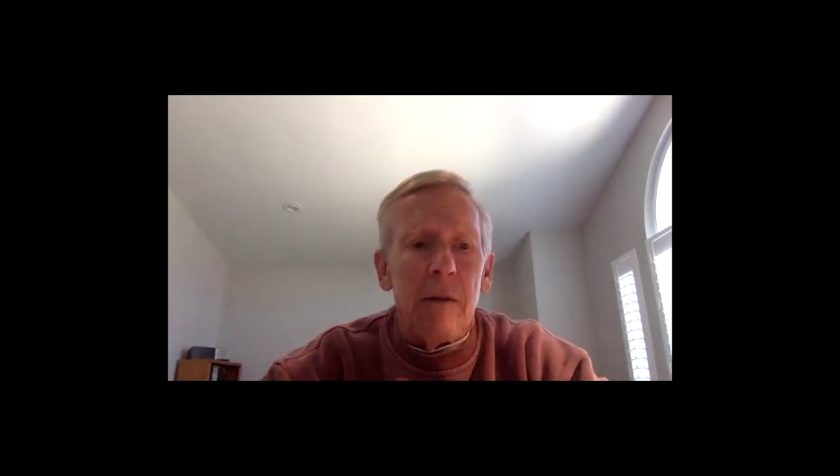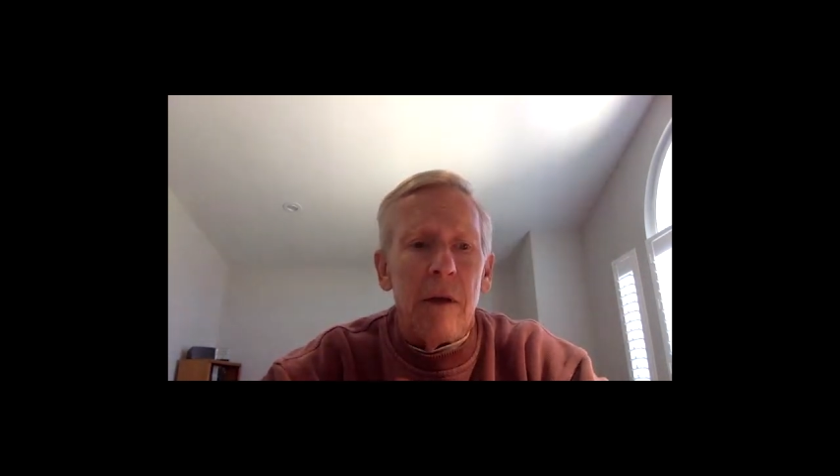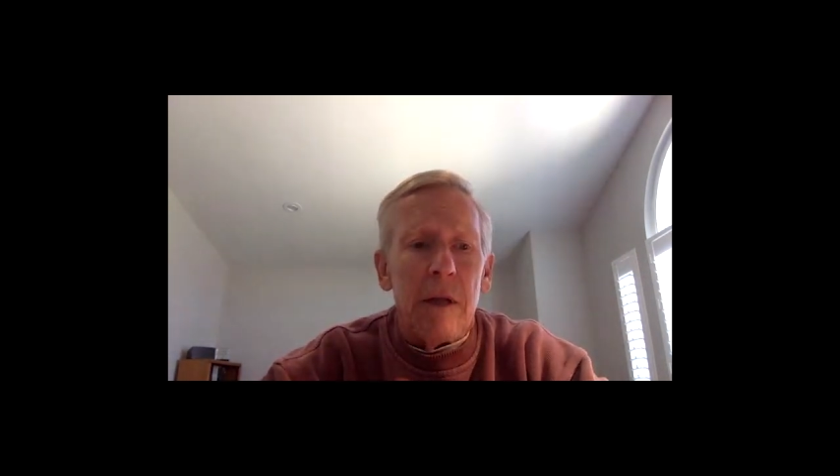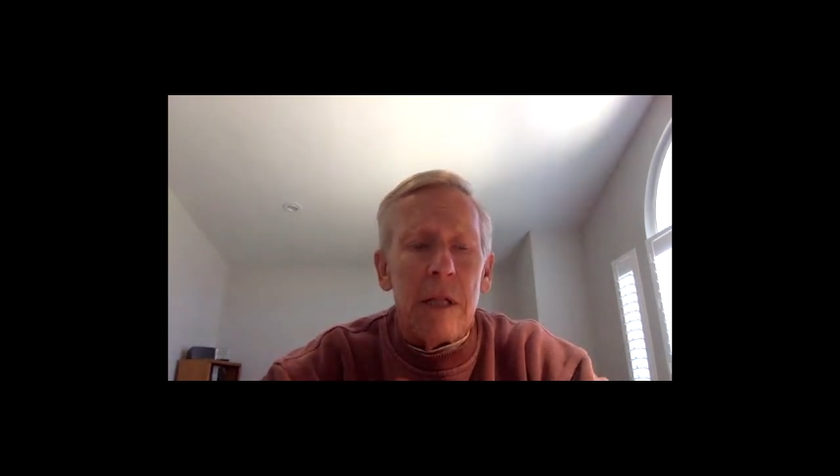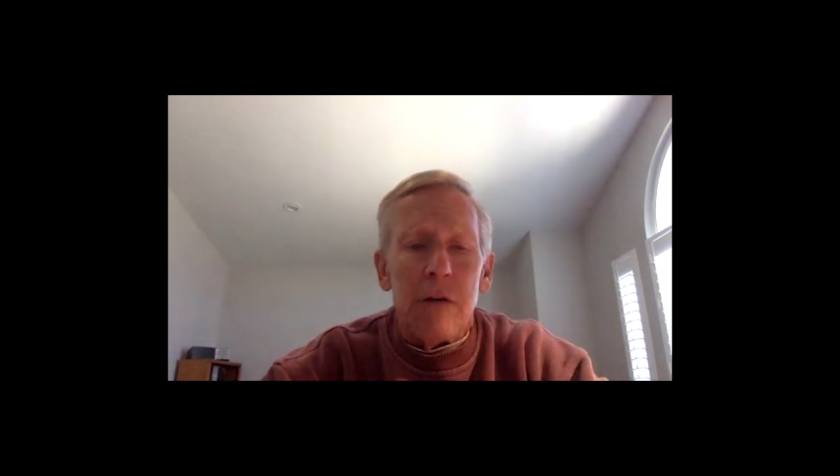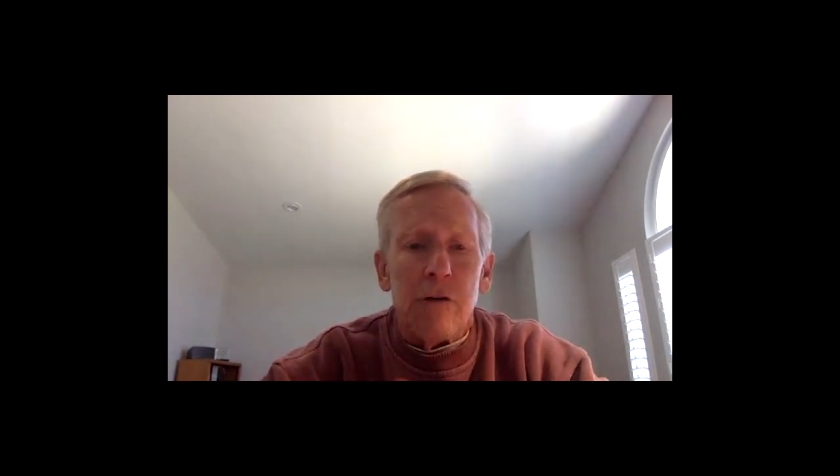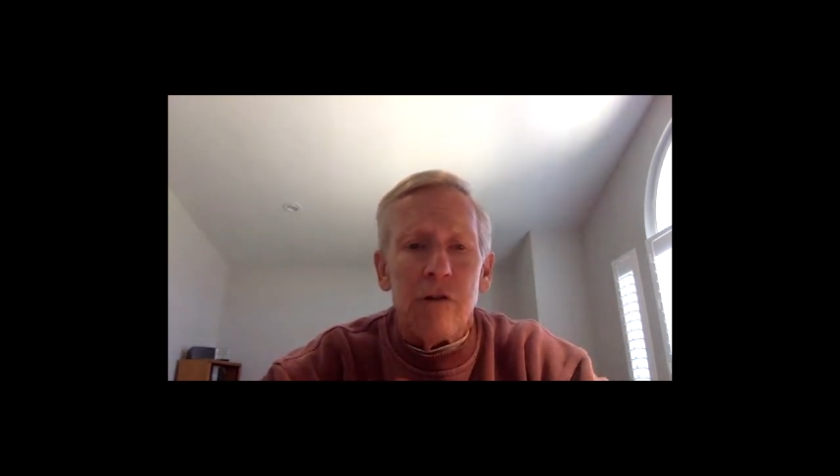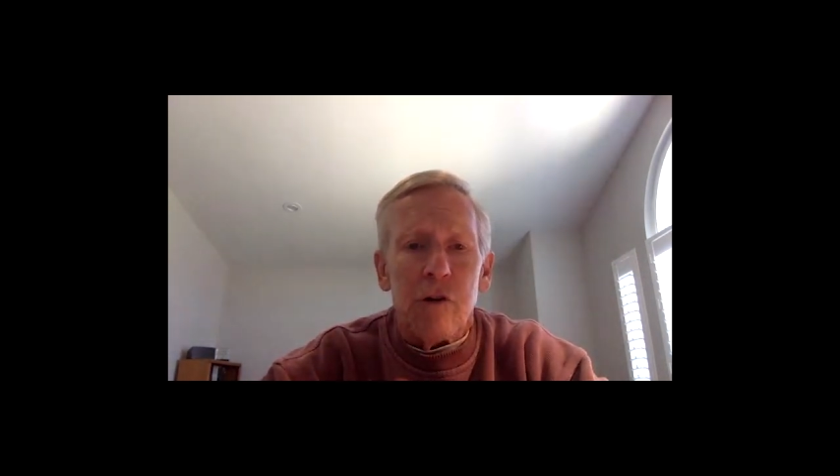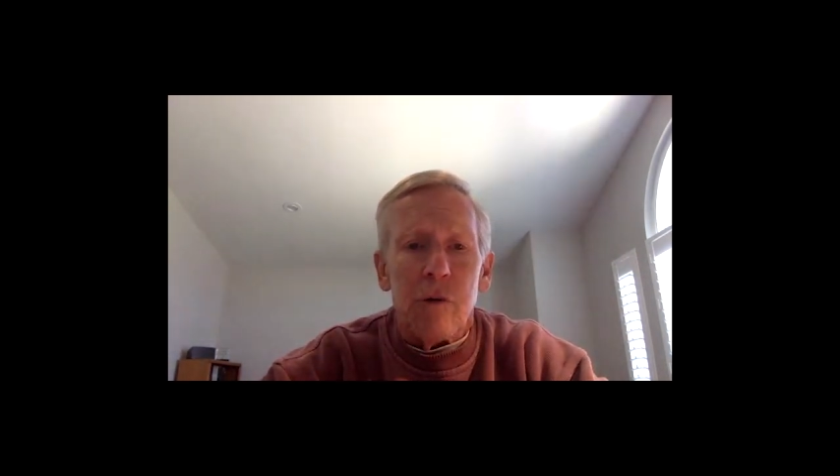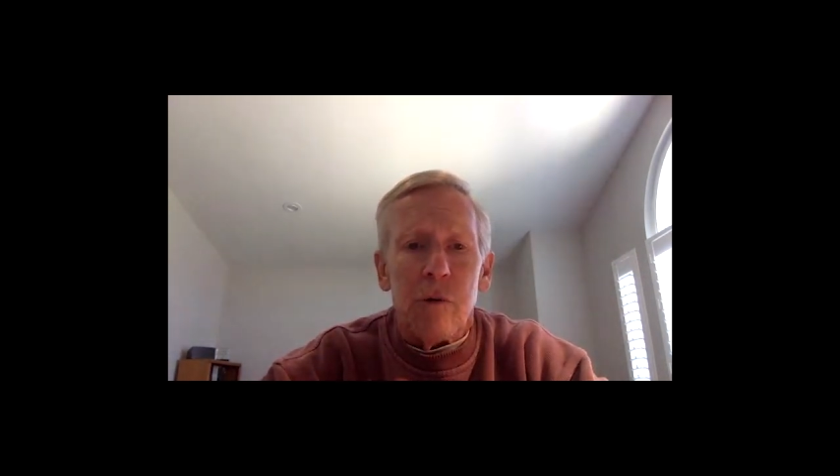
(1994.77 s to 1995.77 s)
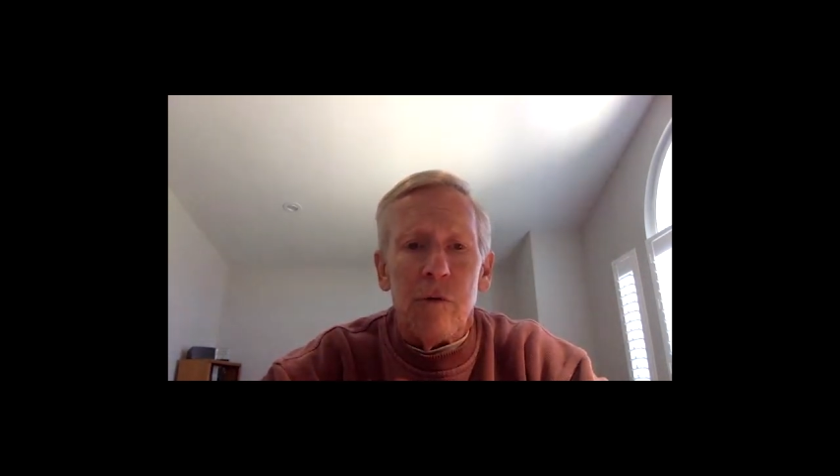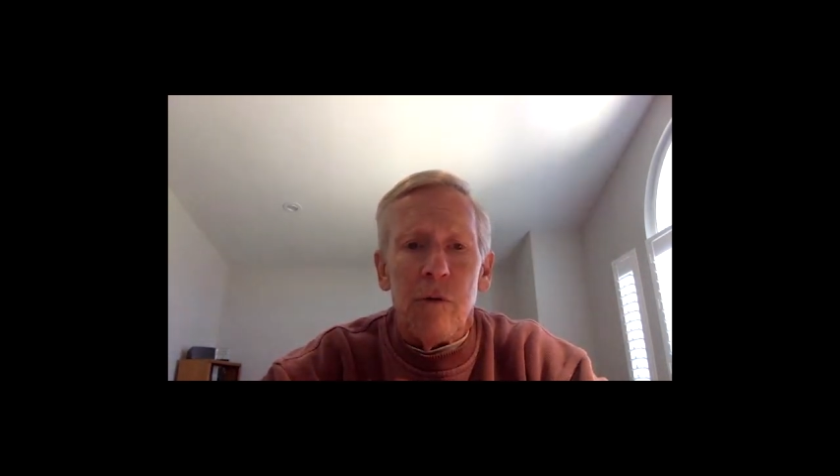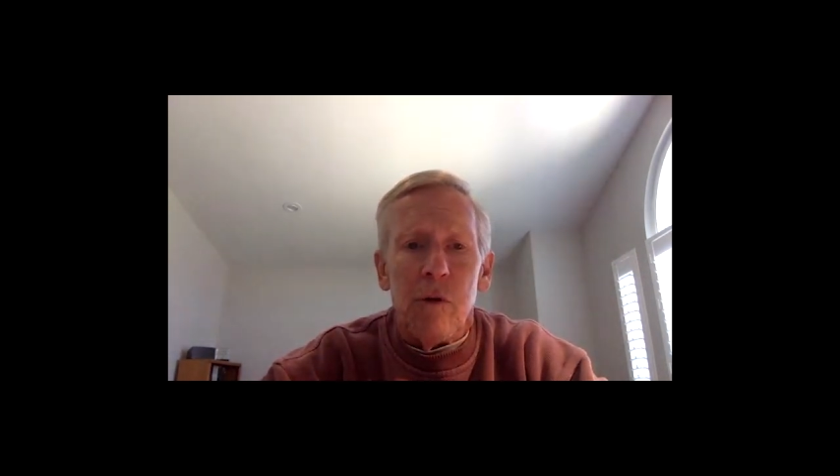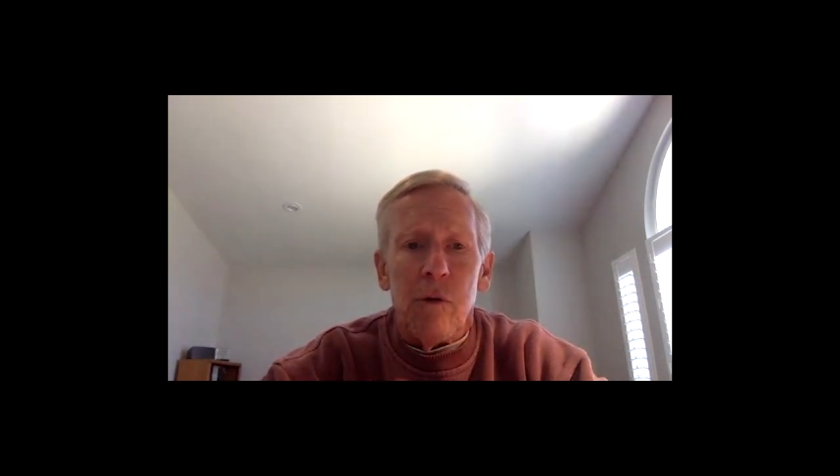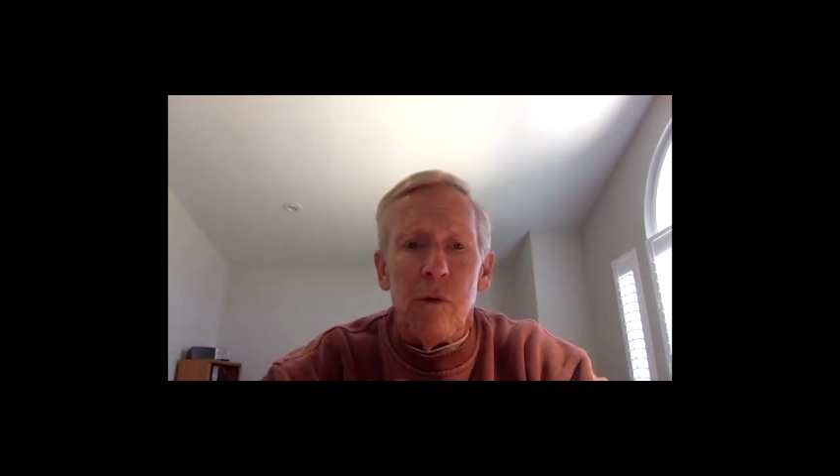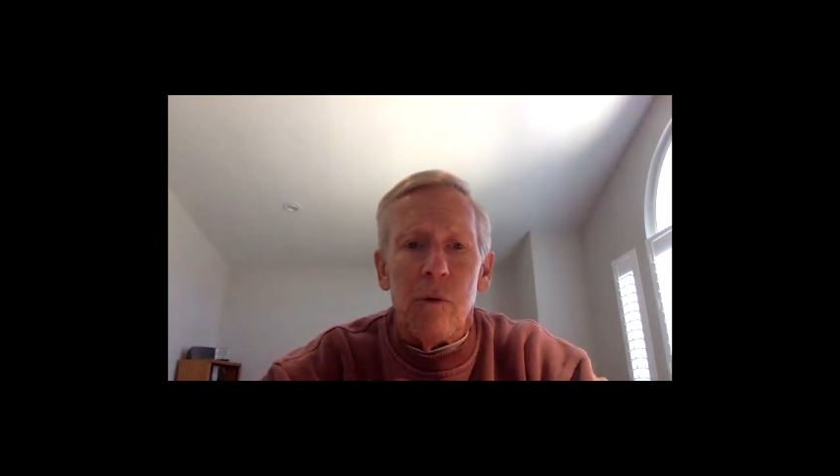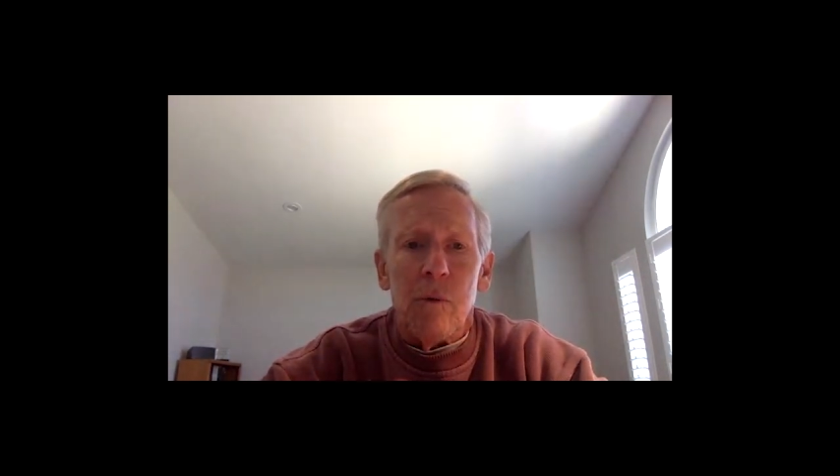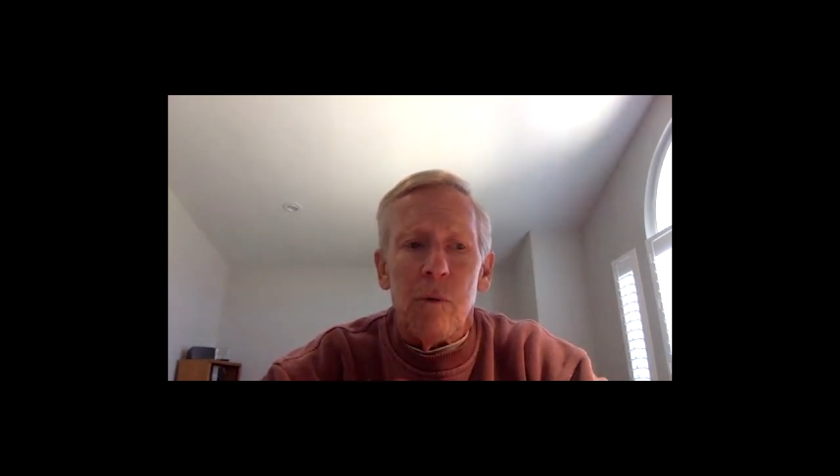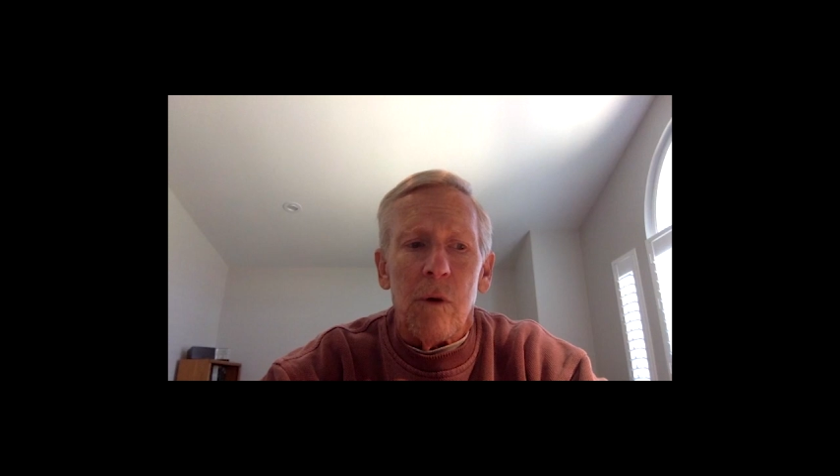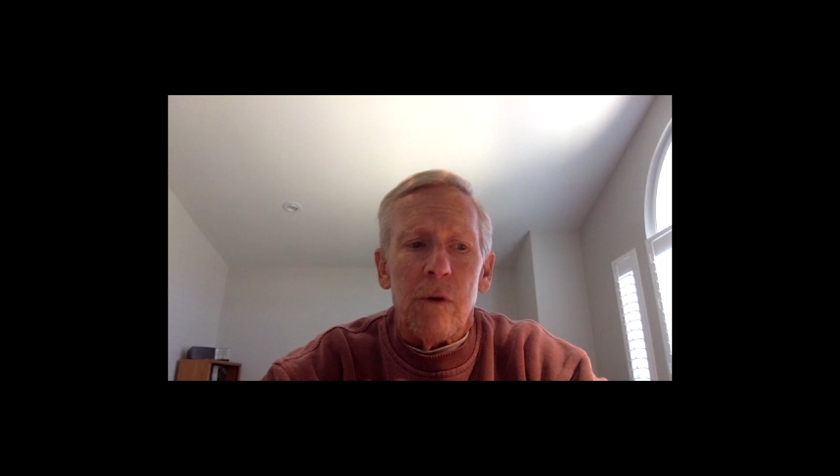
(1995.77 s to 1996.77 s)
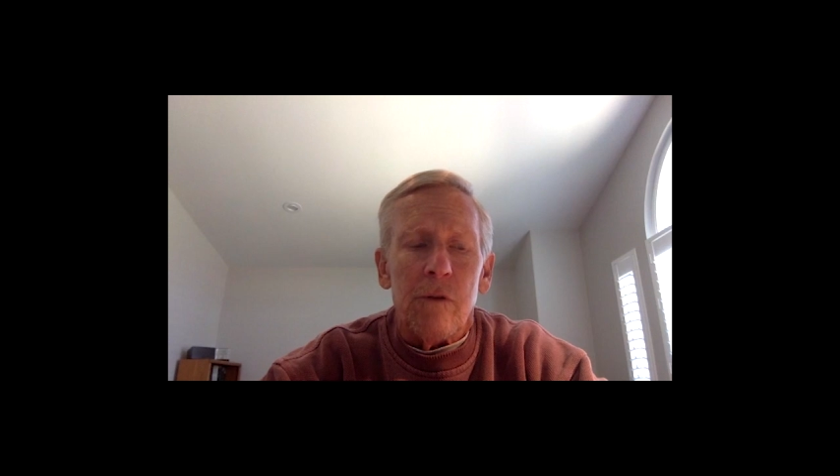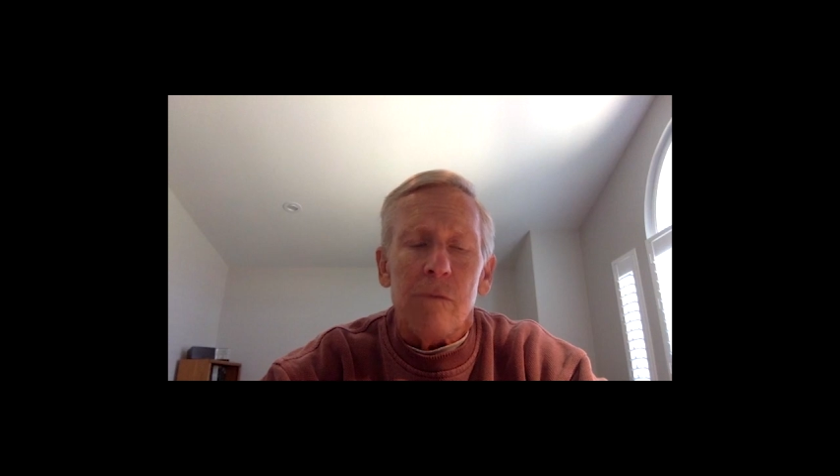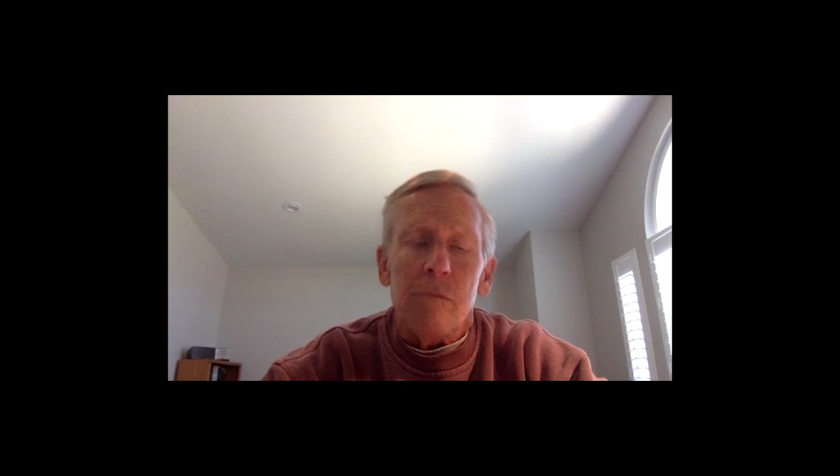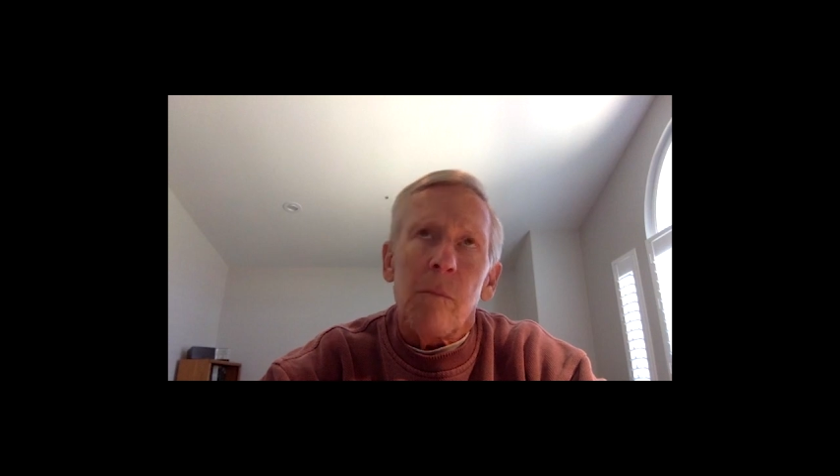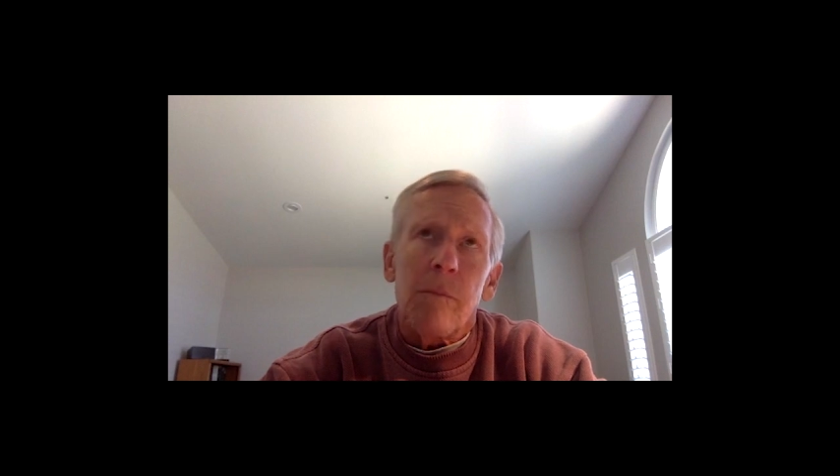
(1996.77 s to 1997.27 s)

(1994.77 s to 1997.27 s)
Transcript: the literature review was